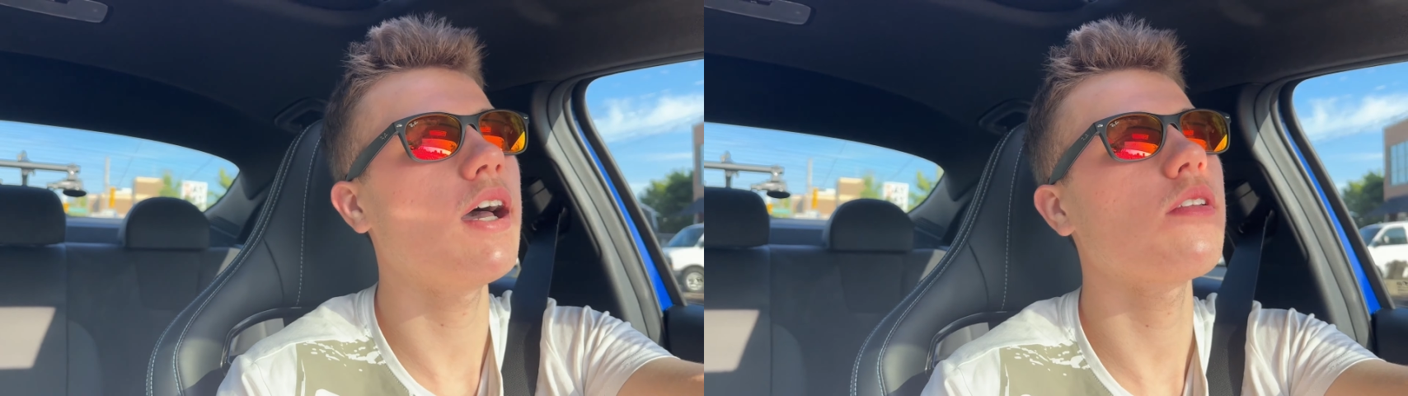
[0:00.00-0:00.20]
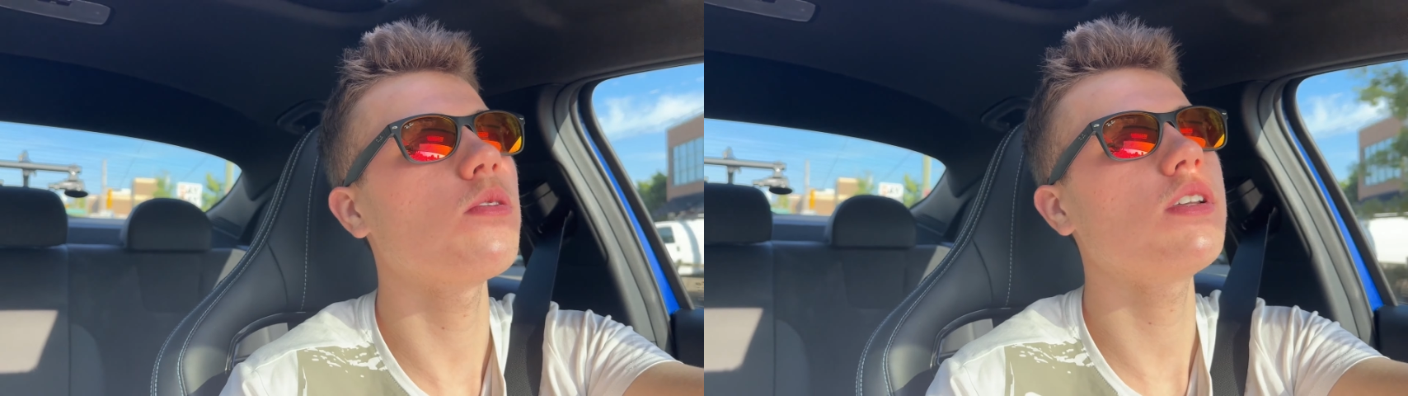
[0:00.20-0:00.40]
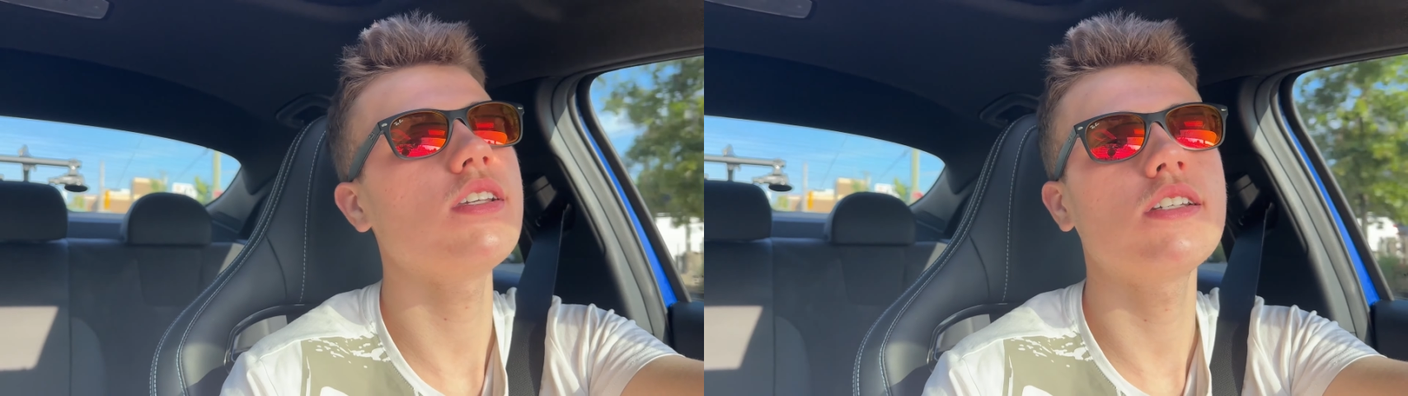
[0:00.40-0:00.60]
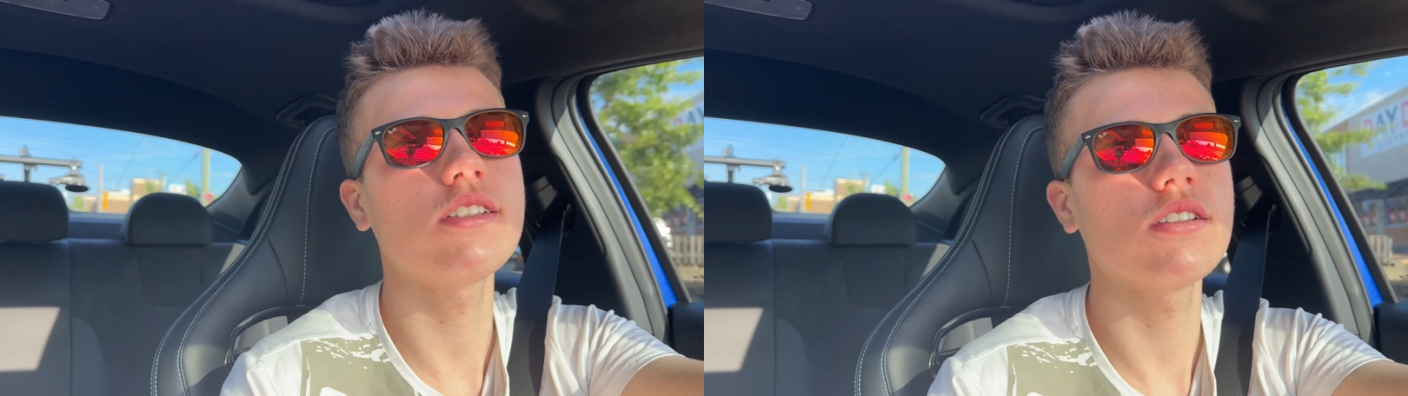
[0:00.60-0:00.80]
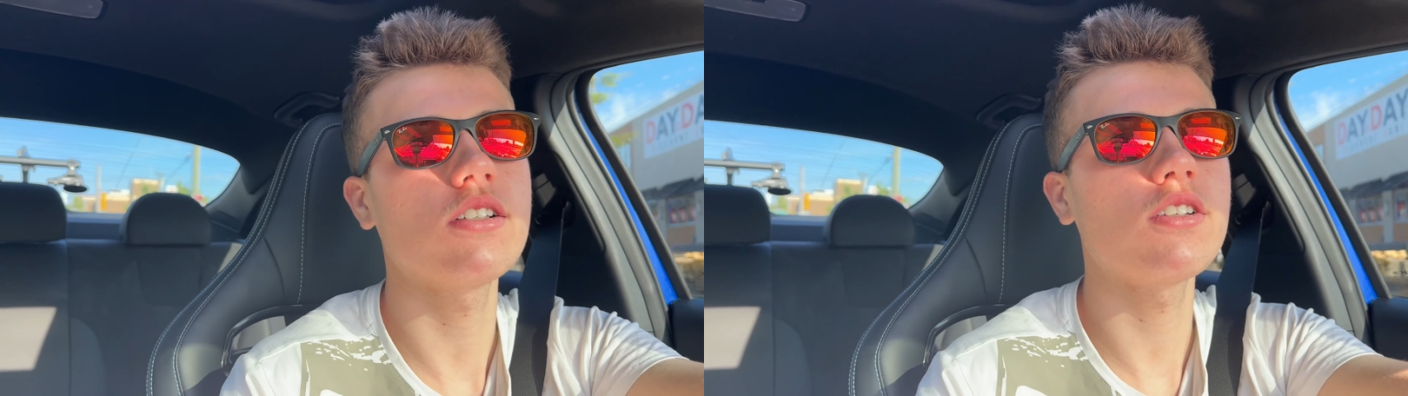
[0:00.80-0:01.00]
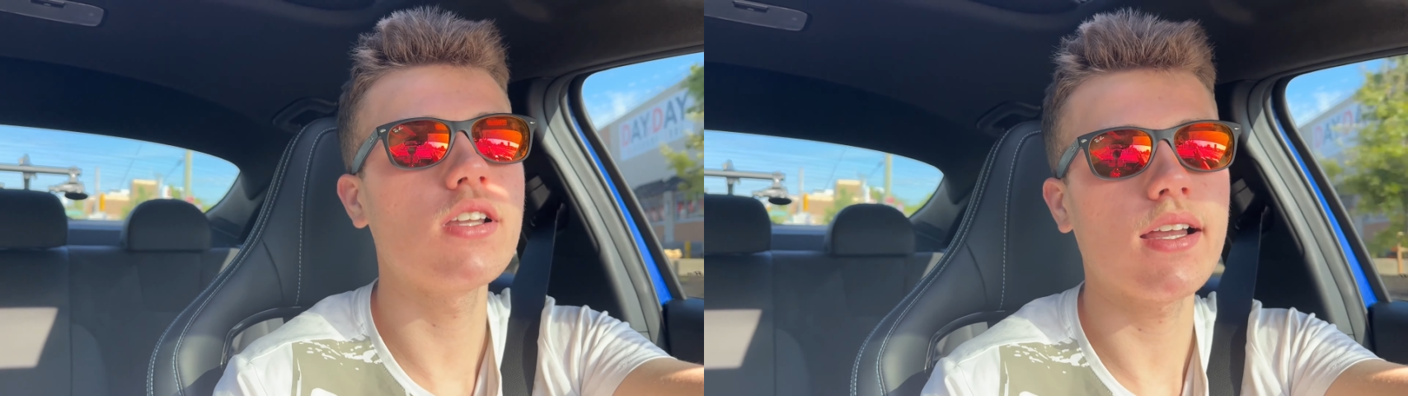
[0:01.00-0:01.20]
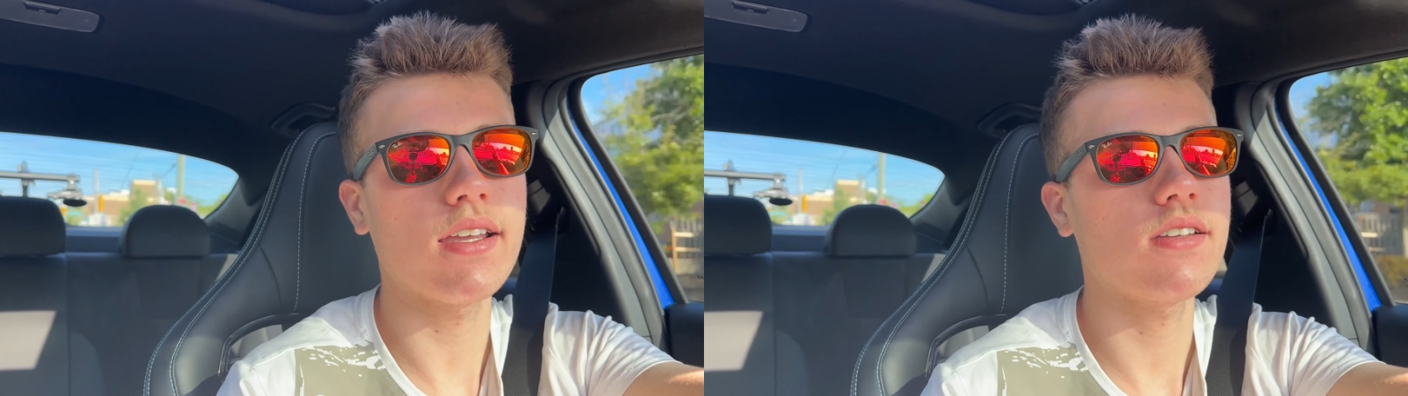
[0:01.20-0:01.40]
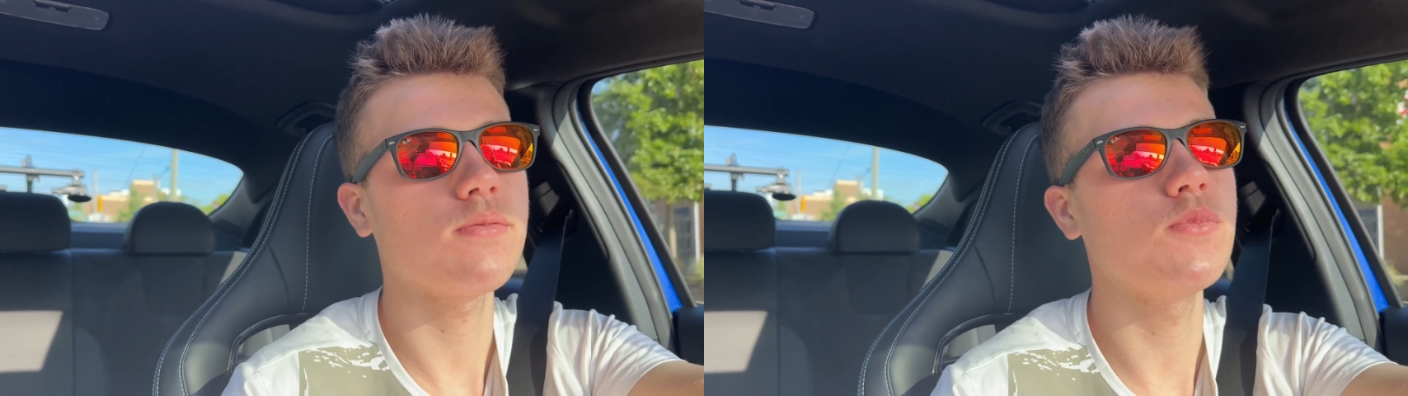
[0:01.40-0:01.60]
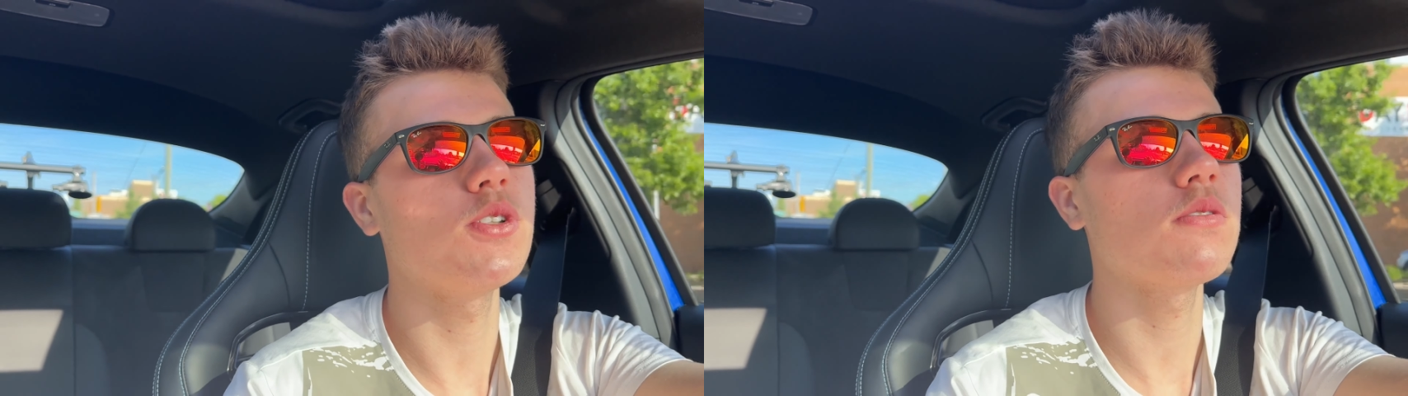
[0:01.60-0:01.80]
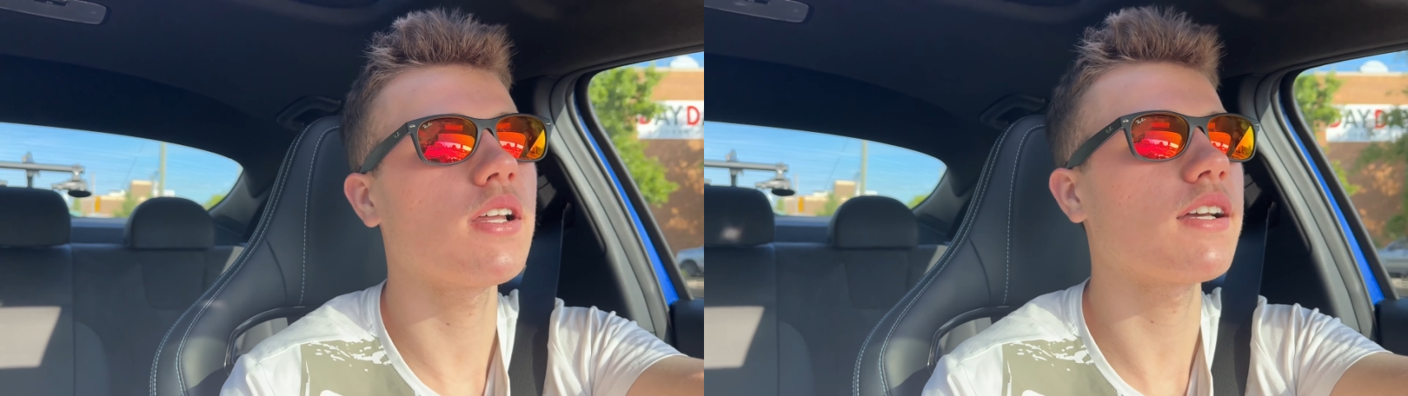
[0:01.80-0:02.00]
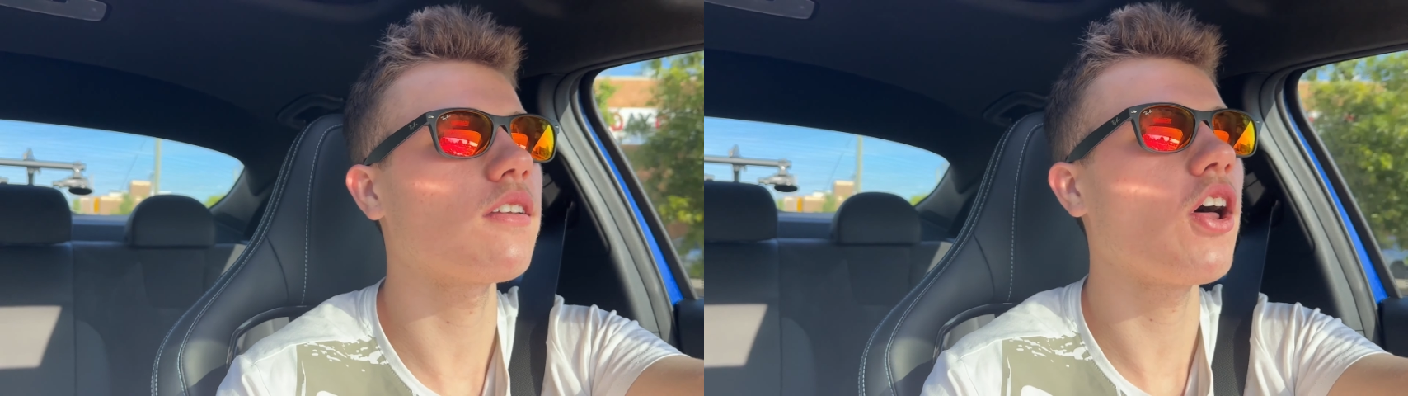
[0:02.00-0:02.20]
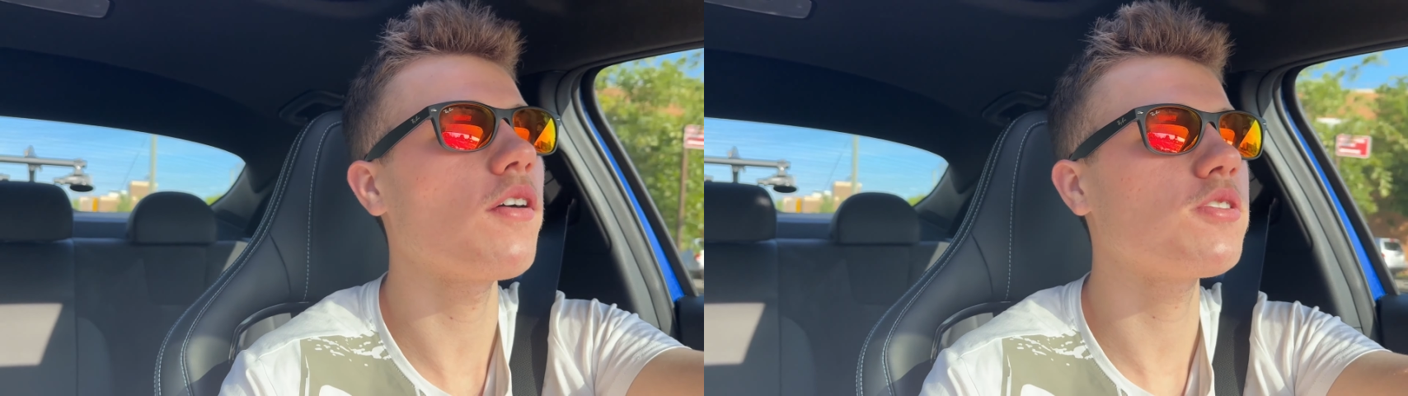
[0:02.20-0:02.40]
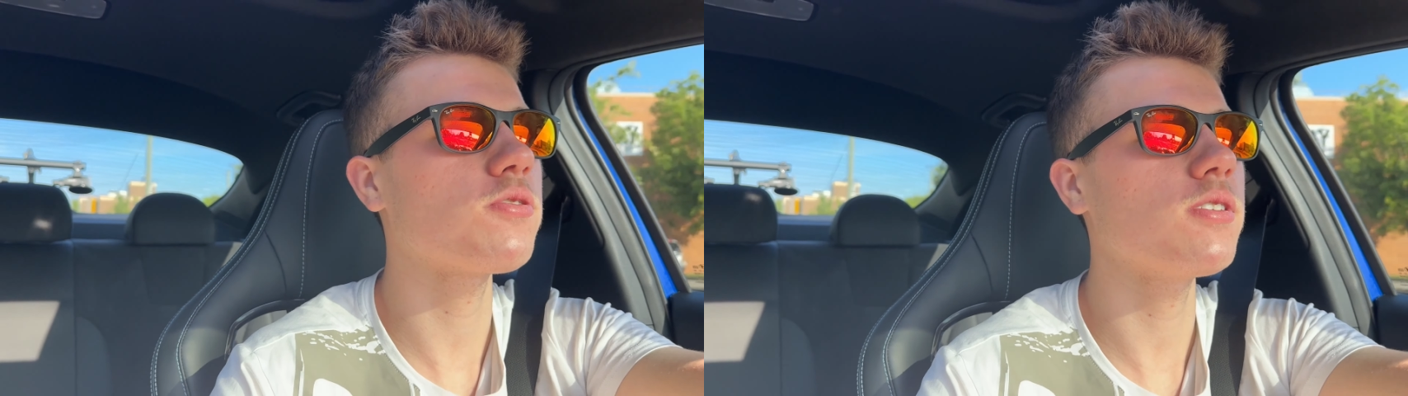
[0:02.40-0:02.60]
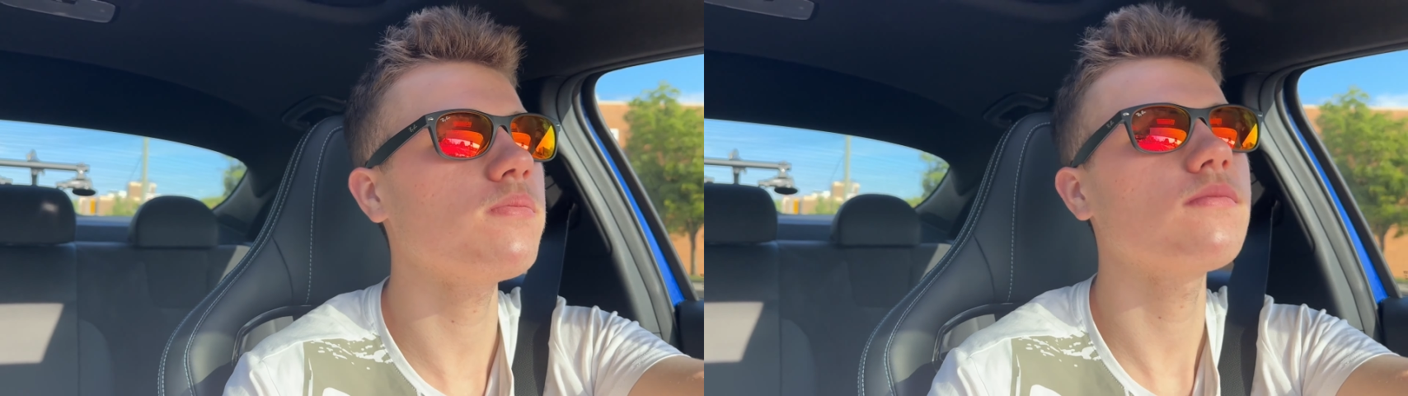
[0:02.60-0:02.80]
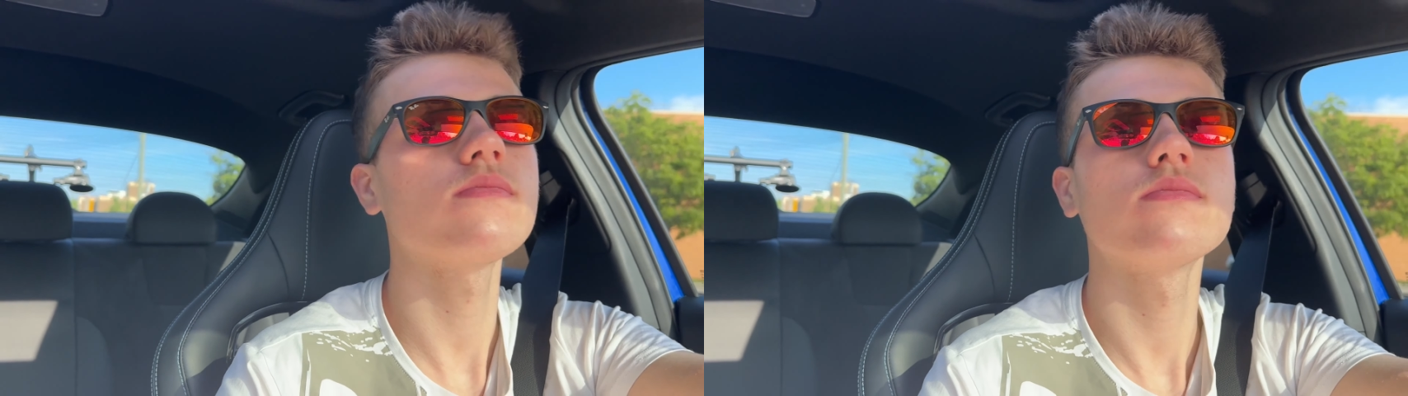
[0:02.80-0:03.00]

I low key, cause it could like do like a live stream